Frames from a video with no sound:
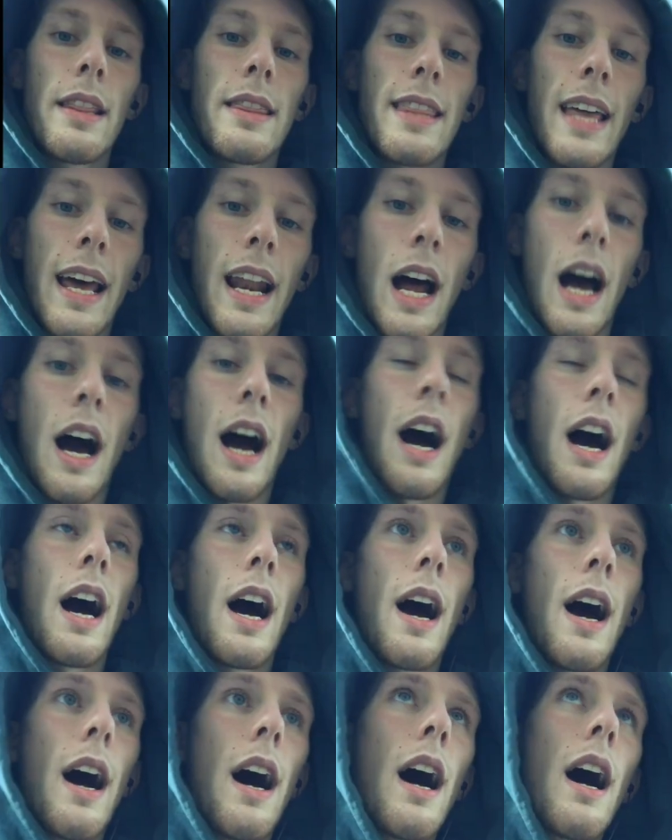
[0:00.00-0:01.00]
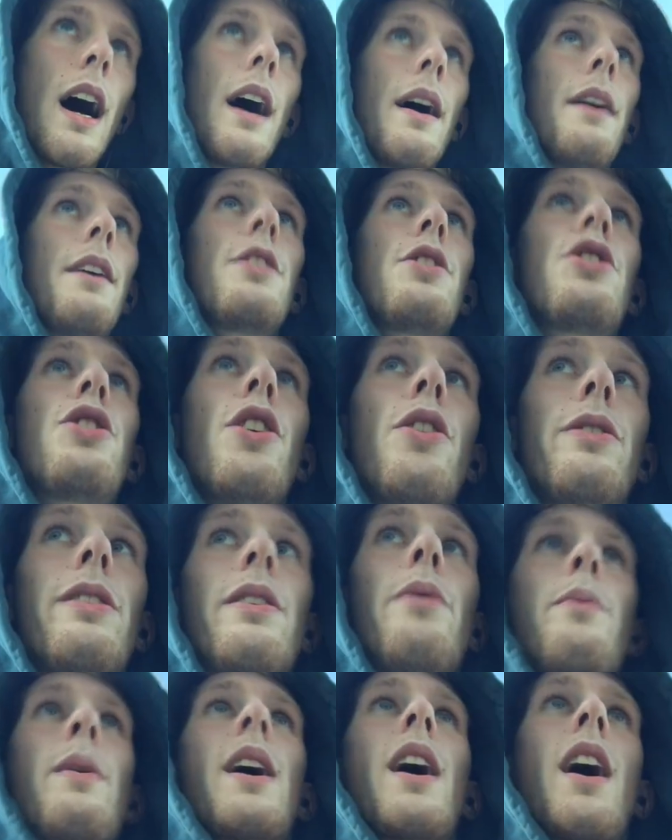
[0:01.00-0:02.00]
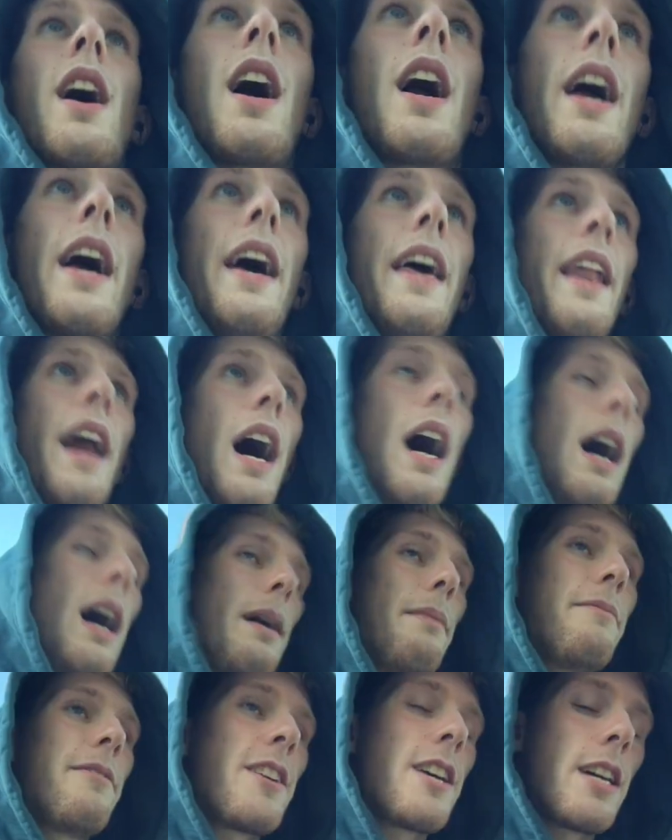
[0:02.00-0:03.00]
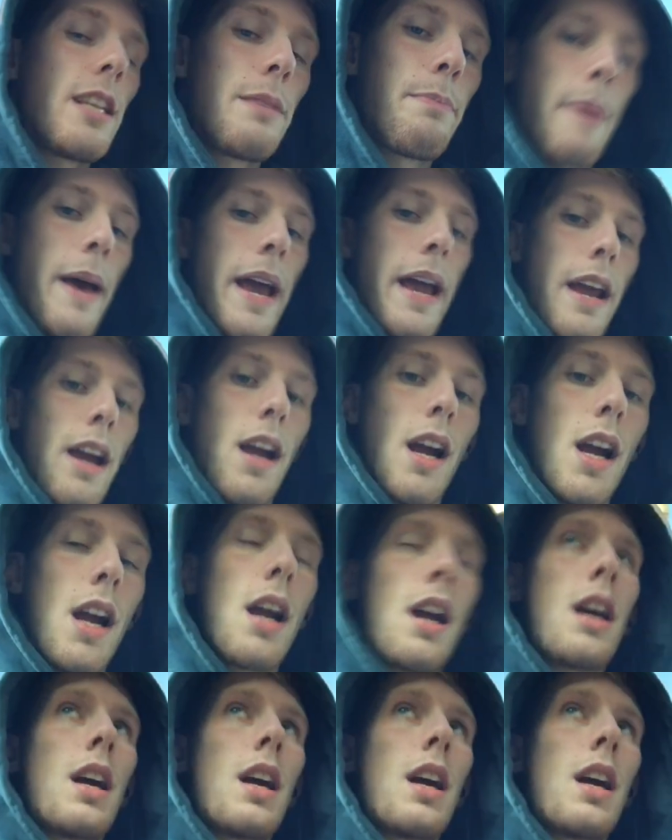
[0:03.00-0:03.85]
that shows that we are an obvious pair,